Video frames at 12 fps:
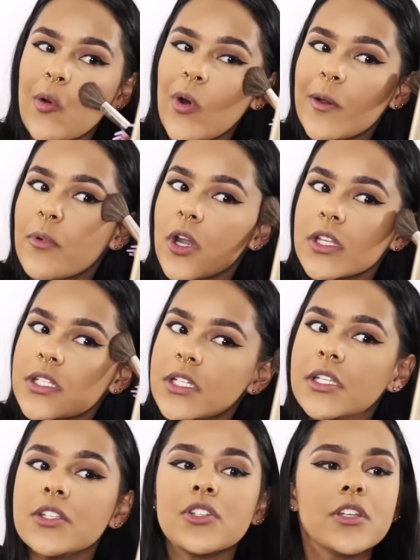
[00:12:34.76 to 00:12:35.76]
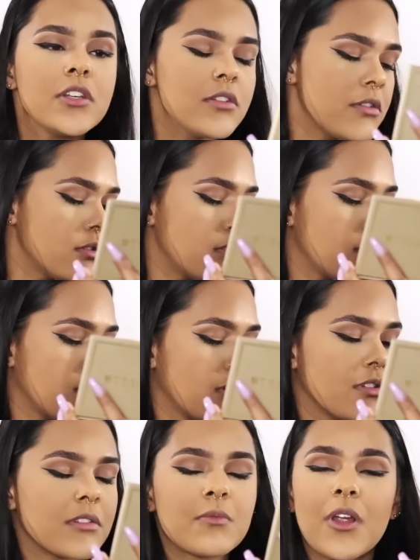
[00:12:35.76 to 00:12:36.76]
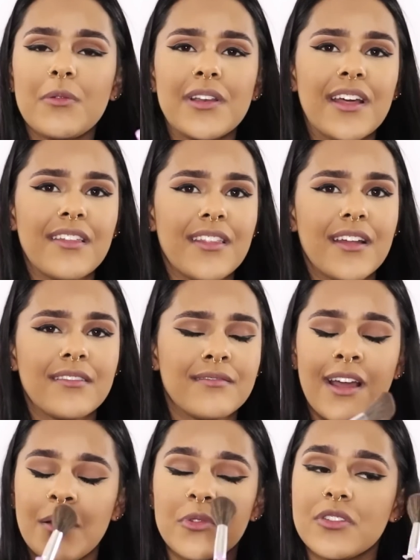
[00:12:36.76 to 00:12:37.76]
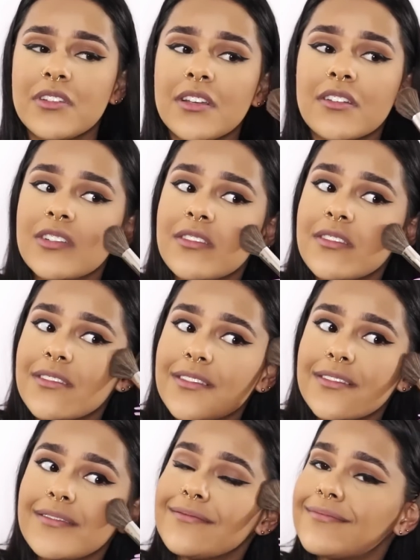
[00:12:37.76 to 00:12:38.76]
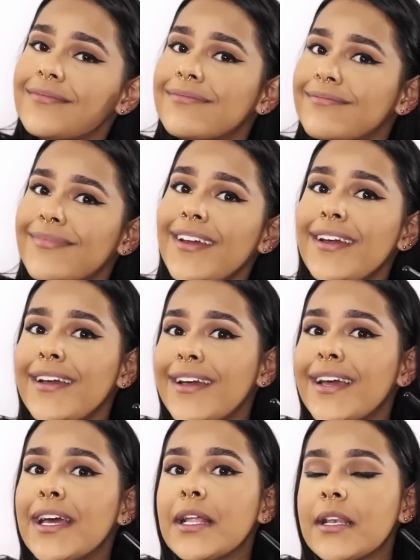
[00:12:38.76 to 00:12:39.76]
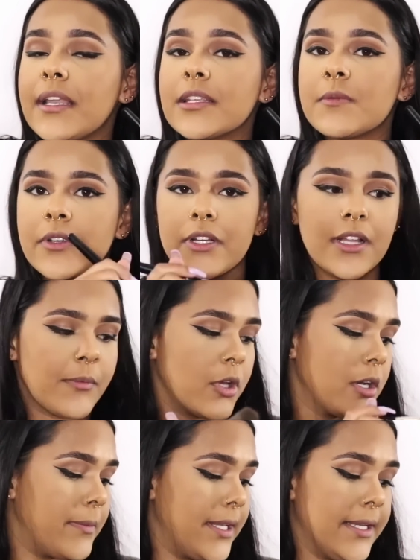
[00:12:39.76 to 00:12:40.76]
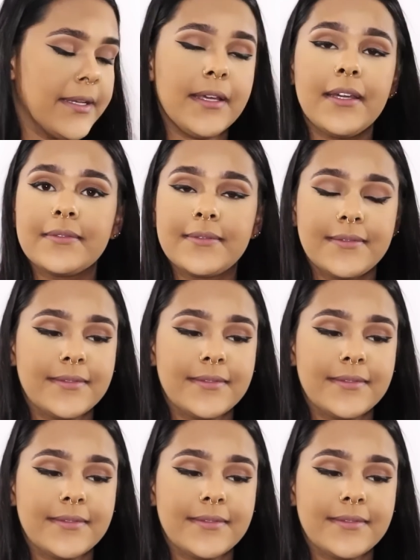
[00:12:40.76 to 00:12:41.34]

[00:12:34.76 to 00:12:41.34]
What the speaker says: Like, what bronzer did she use? Probably nothing that I'm using, because let's be real, I'm not a billionaire.